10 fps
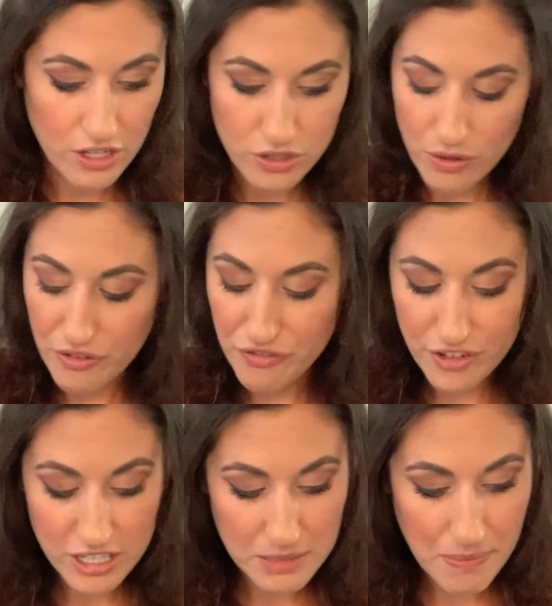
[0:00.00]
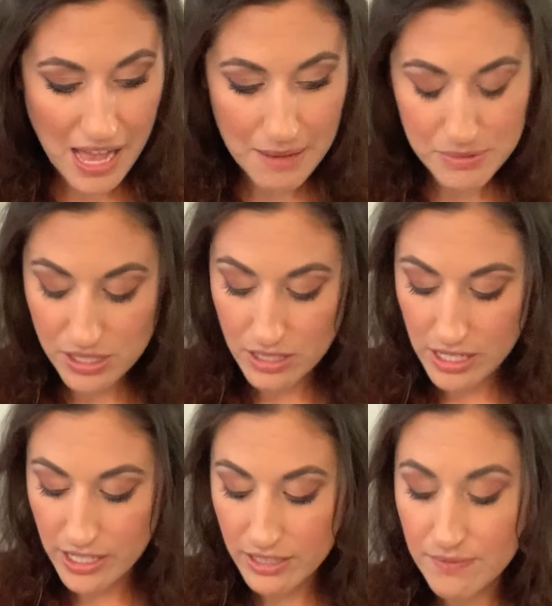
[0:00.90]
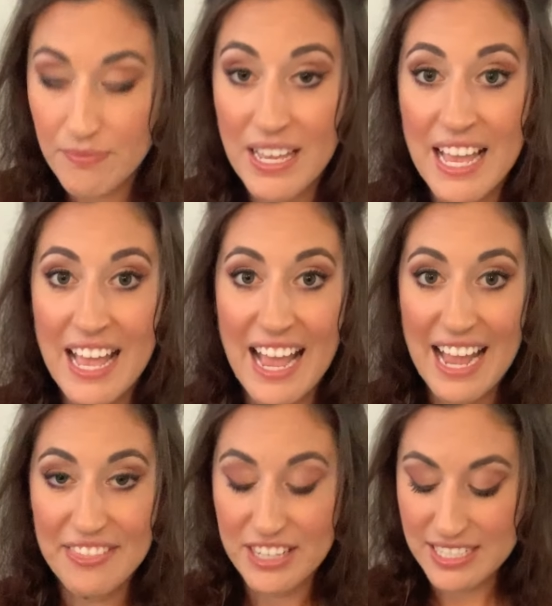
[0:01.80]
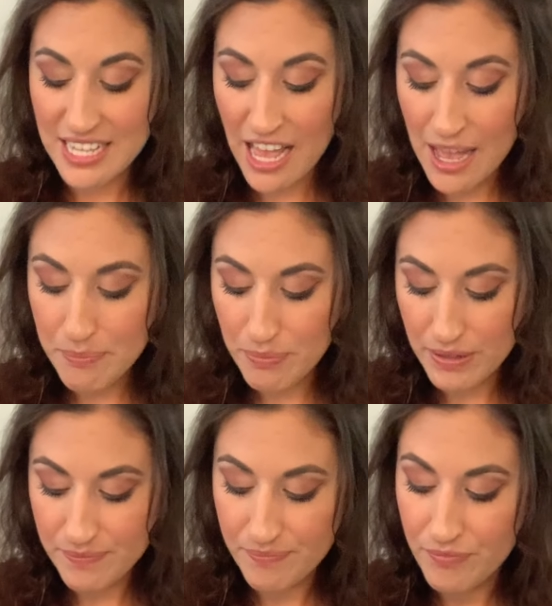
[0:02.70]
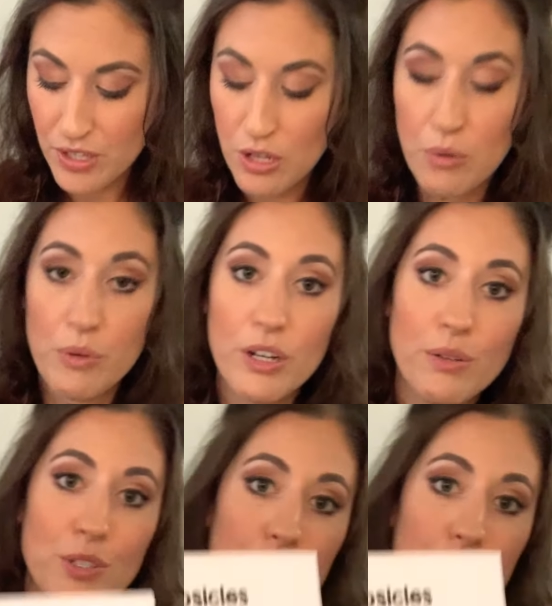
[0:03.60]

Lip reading: So the first popsicle at the top, we're going